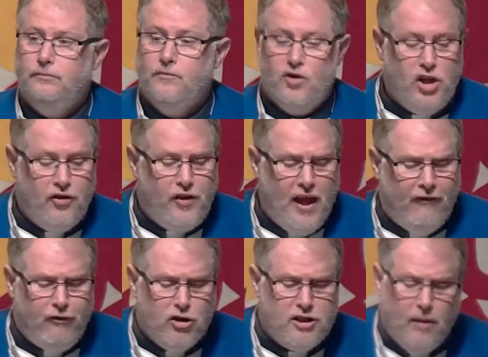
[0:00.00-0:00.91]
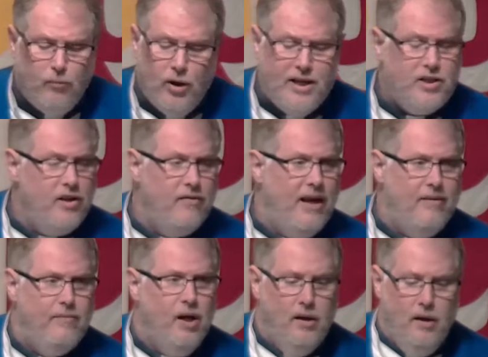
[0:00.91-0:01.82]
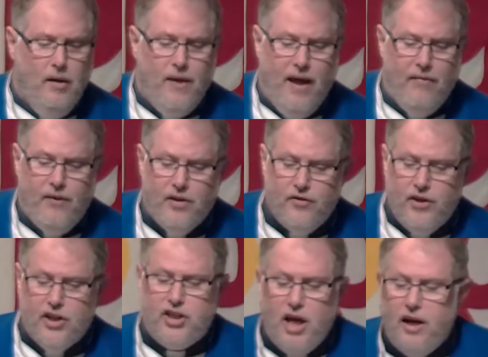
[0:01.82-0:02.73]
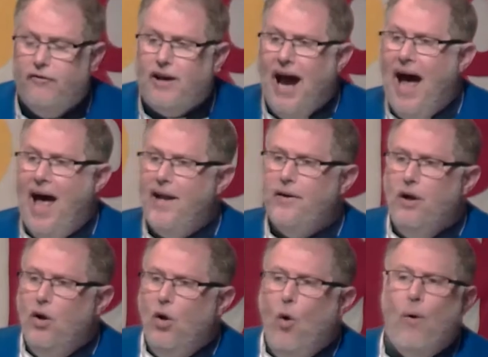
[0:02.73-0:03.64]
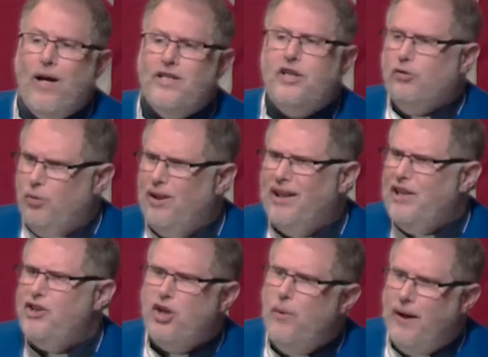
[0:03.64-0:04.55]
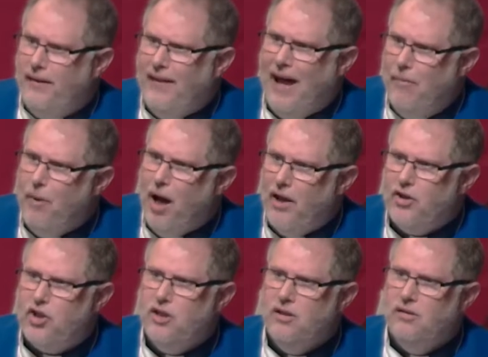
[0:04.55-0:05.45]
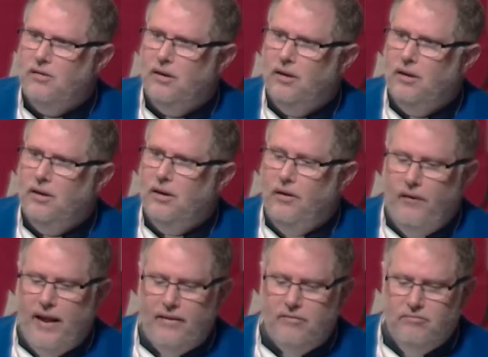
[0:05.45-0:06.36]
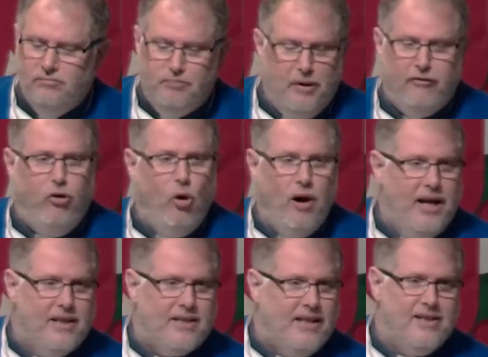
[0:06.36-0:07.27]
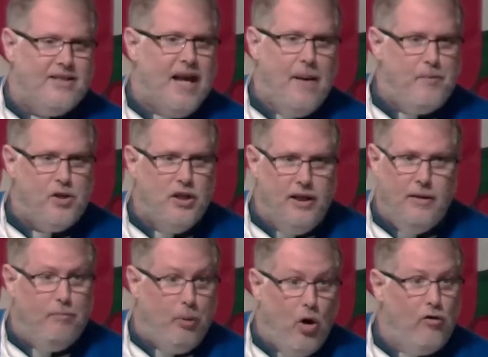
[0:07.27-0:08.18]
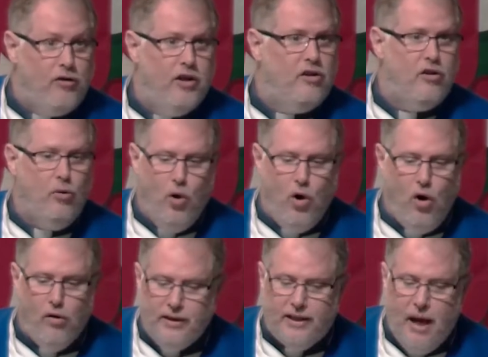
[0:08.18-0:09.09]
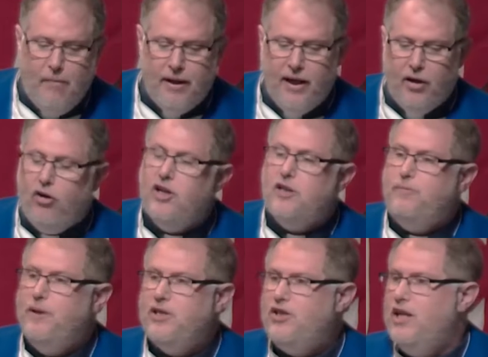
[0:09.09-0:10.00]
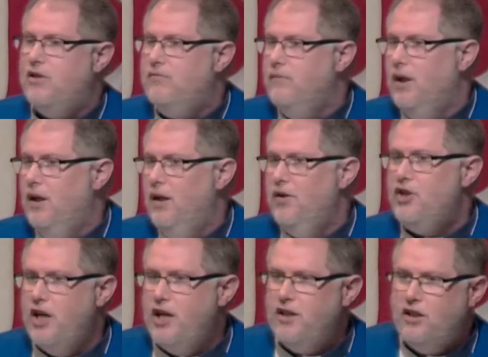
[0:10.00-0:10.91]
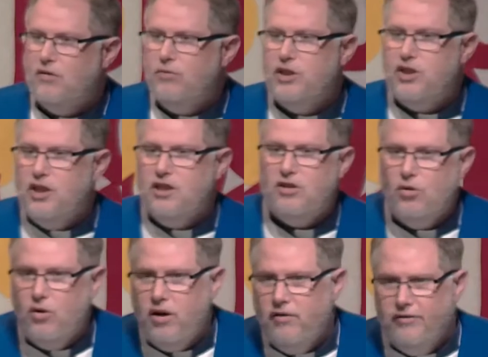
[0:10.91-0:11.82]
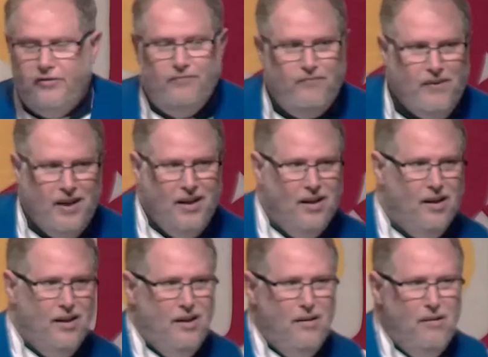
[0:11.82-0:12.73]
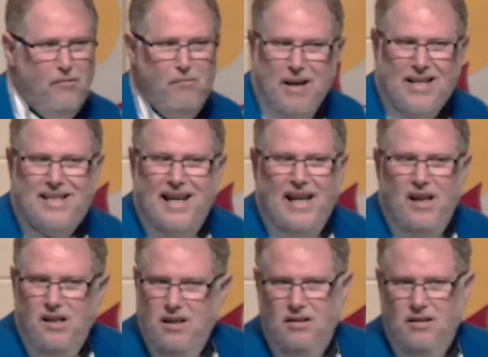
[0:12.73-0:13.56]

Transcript: to think for some reason that the Son of God wasn't really doing that much, that before His conception and birth into the world and coming at Christmas, that Jesus was just sort of missing,